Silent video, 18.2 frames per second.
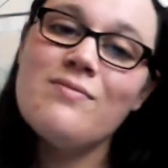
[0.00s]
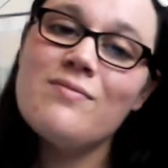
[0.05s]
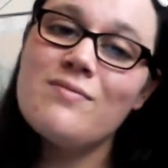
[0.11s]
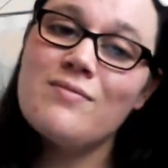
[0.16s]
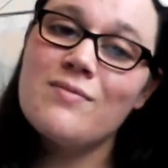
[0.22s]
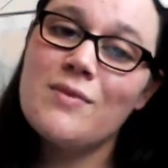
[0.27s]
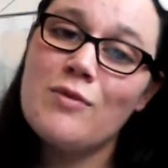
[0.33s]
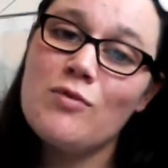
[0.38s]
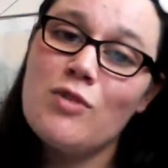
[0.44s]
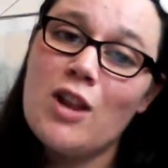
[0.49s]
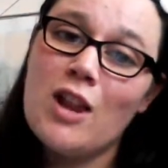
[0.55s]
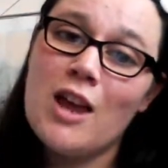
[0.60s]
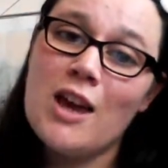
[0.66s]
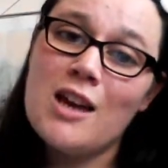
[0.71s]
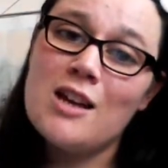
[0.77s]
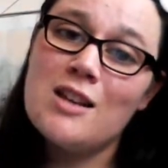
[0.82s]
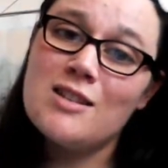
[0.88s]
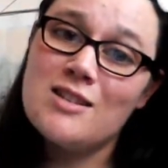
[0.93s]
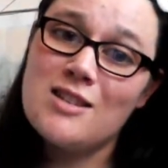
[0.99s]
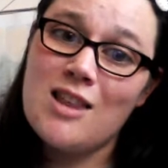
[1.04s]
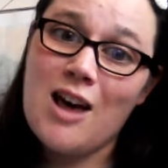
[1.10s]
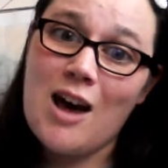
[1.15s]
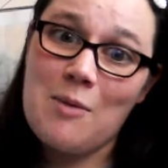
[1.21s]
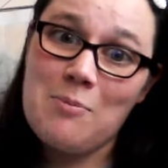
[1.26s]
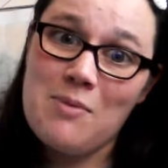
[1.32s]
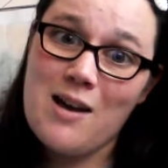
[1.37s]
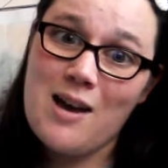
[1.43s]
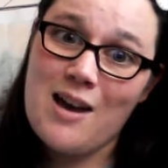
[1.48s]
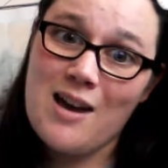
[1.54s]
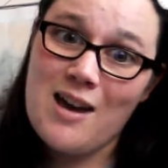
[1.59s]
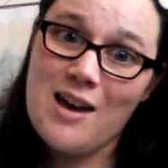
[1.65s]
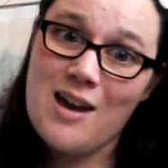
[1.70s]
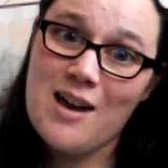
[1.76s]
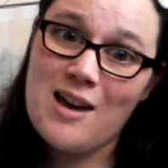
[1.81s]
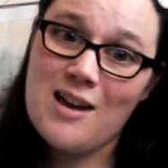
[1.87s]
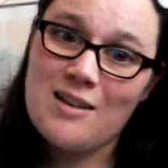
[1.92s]
Relating to that pet
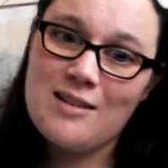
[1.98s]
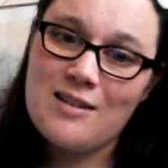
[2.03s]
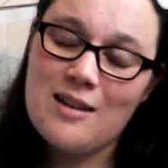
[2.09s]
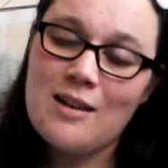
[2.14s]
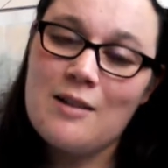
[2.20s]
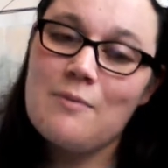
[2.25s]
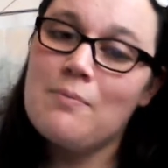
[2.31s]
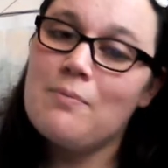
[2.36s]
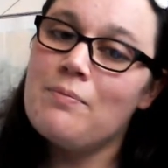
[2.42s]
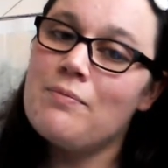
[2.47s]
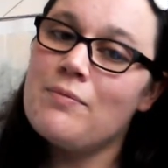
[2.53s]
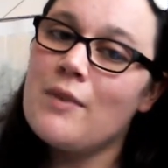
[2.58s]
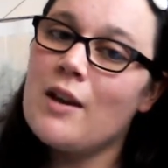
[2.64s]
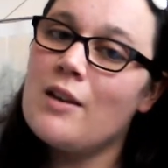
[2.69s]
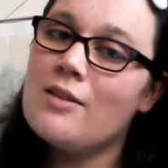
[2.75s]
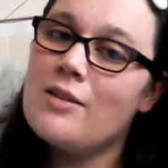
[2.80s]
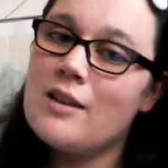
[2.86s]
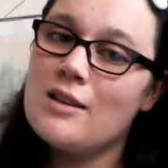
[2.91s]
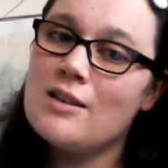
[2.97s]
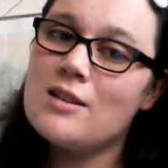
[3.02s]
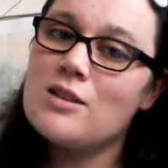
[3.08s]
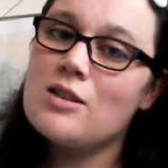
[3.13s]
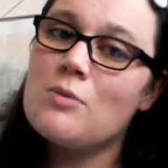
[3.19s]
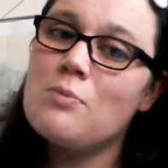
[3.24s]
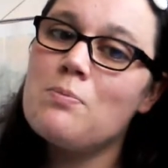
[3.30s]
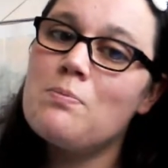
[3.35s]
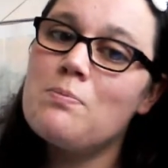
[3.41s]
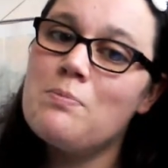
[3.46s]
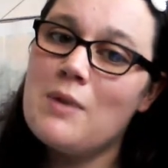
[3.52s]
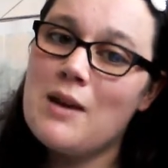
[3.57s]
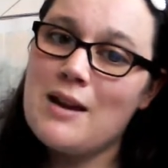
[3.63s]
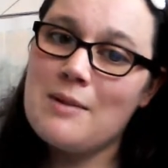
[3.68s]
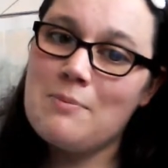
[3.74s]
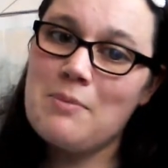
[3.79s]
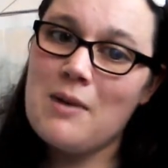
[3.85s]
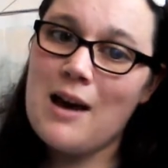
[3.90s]
hate, this is a big
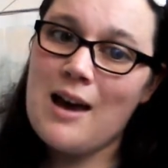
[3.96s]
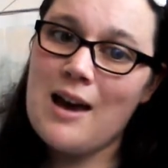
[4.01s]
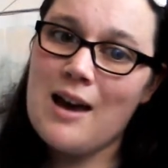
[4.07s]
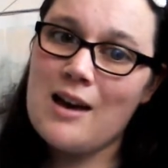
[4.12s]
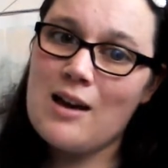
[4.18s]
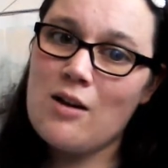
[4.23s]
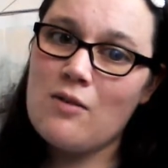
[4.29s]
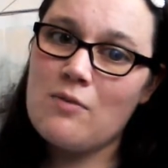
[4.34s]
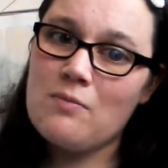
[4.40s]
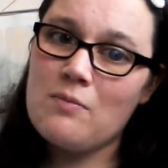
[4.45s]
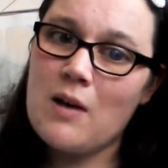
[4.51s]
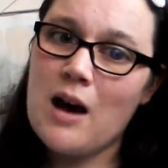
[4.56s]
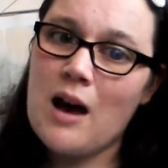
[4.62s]
pet hate of mine,